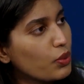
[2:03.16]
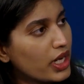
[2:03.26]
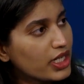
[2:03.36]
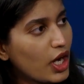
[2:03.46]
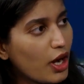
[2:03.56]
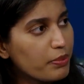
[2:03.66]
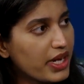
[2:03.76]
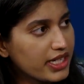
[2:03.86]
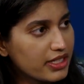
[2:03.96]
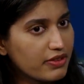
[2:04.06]
one
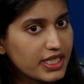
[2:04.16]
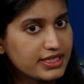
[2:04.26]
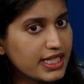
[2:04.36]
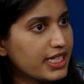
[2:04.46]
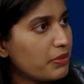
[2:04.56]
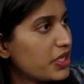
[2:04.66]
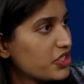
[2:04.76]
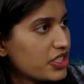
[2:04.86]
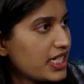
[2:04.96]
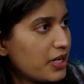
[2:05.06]
compact device that can
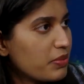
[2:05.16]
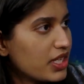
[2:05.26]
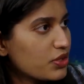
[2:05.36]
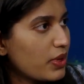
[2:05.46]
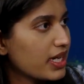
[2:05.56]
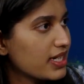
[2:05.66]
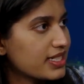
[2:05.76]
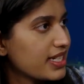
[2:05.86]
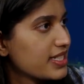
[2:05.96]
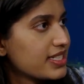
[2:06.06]
measure 10 plus vital
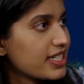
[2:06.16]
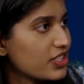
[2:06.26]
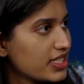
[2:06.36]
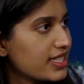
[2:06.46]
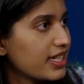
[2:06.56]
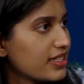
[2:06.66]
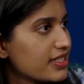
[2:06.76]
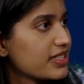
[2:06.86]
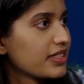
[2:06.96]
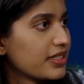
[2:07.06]
signs in 60 seconds.